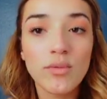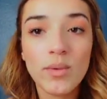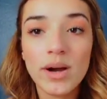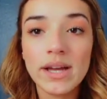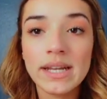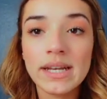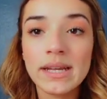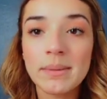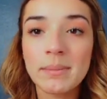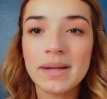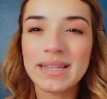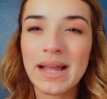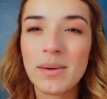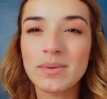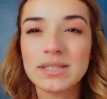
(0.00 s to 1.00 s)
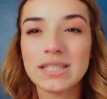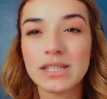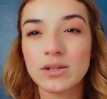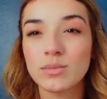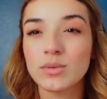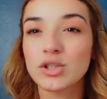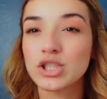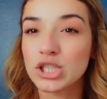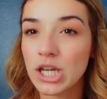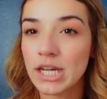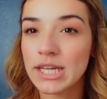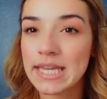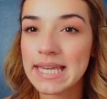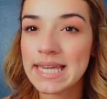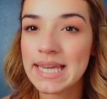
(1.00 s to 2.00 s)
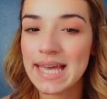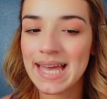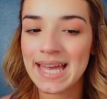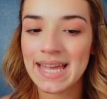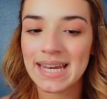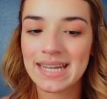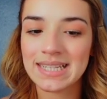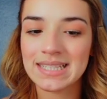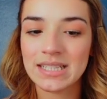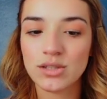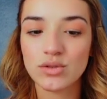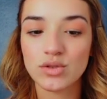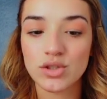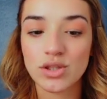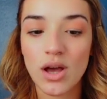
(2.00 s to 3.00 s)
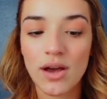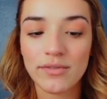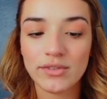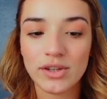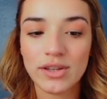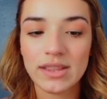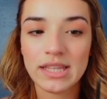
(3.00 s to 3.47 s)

one, but that one's a little more chunky and it's a little softer.